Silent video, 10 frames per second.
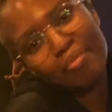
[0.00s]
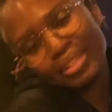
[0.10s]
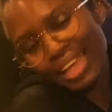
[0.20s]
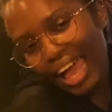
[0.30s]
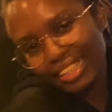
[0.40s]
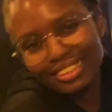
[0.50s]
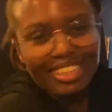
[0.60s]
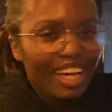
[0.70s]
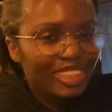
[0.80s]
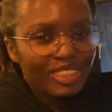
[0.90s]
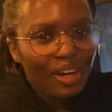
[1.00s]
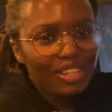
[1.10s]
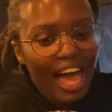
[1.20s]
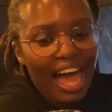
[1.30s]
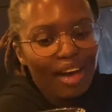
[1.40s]
Yes, so
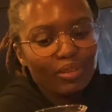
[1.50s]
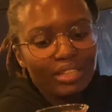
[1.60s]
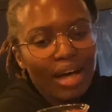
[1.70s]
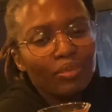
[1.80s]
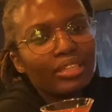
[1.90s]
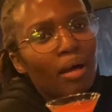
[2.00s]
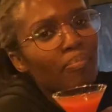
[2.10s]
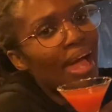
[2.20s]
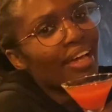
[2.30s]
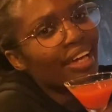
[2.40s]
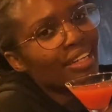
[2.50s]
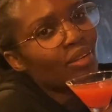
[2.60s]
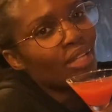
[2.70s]
yeah, I will come back and I'll